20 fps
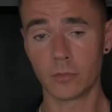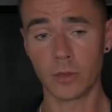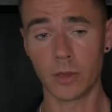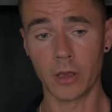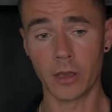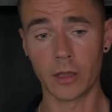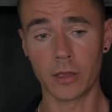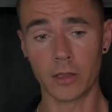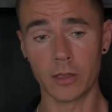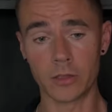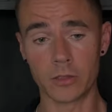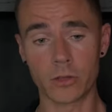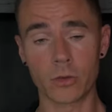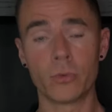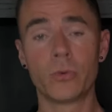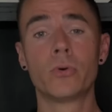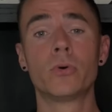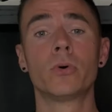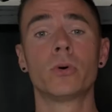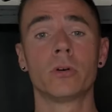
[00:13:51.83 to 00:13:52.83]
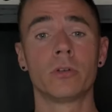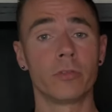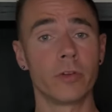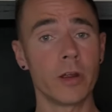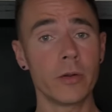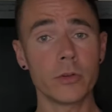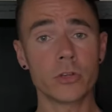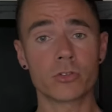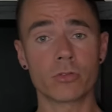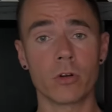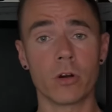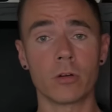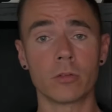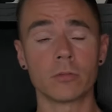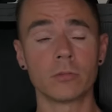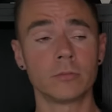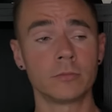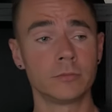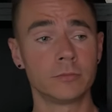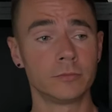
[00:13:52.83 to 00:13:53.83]
And it's very
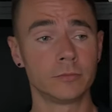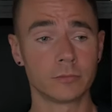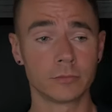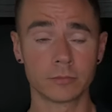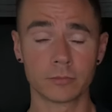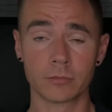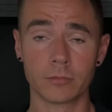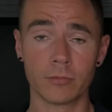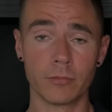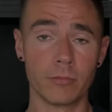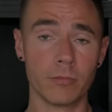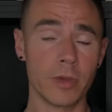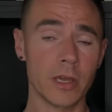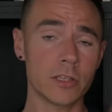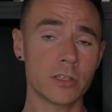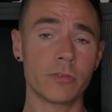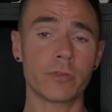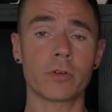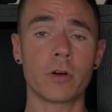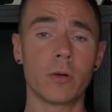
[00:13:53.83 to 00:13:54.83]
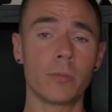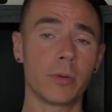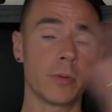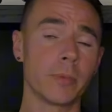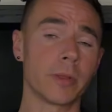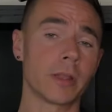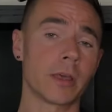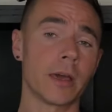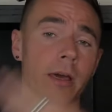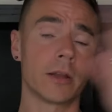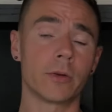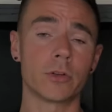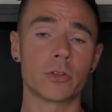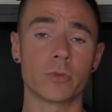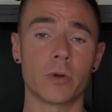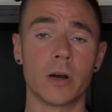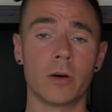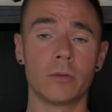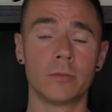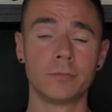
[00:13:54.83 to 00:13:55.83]
strong, massive compliment getter as
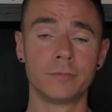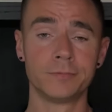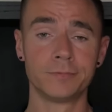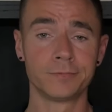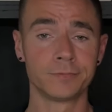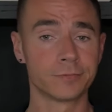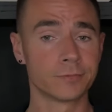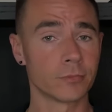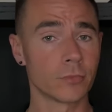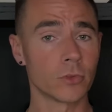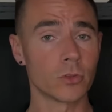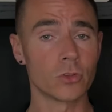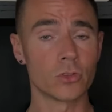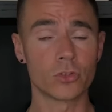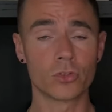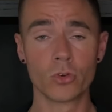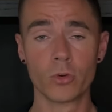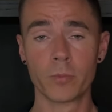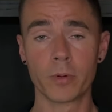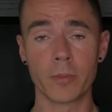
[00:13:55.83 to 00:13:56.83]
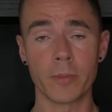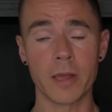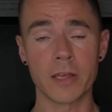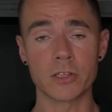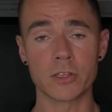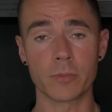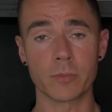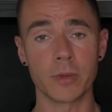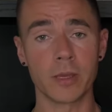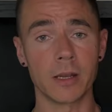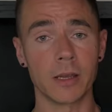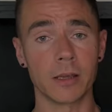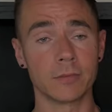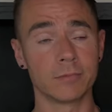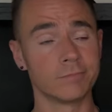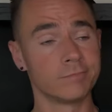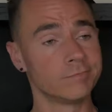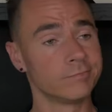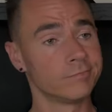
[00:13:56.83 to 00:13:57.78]
well, super mass appealing.